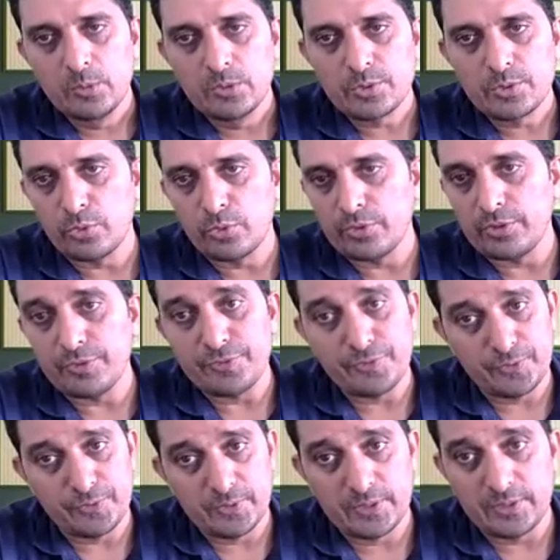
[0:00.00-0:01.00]
So
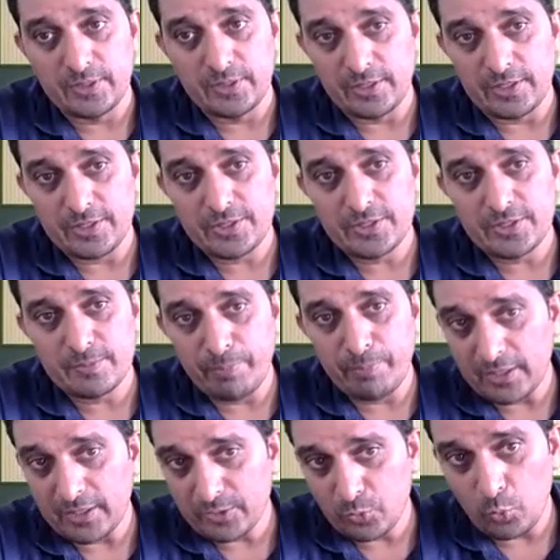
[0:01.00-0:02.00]
if there is
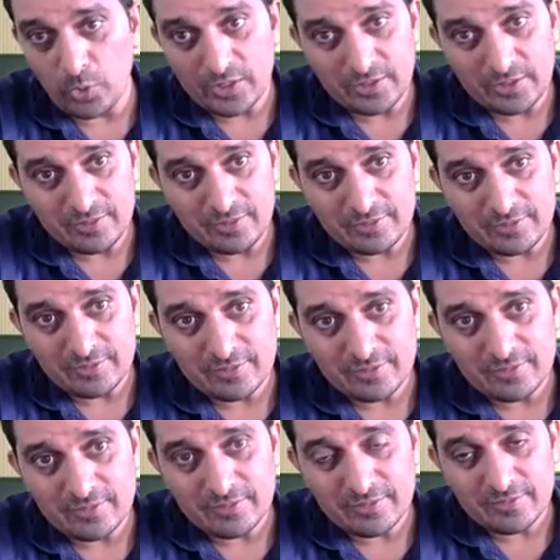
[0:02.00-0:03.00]
part 1,
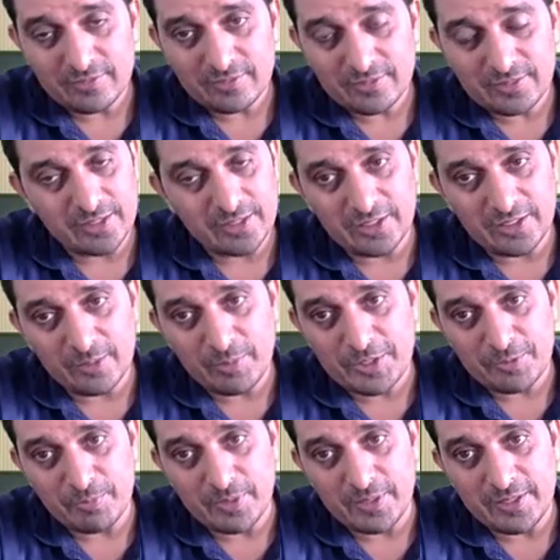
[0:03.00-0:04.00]
then there
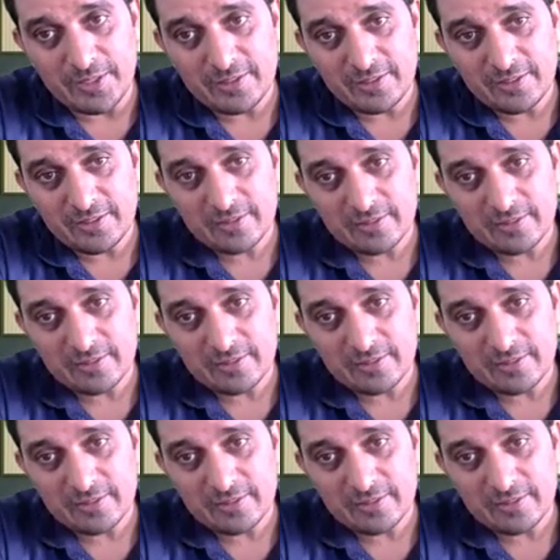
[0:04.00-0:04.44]
must be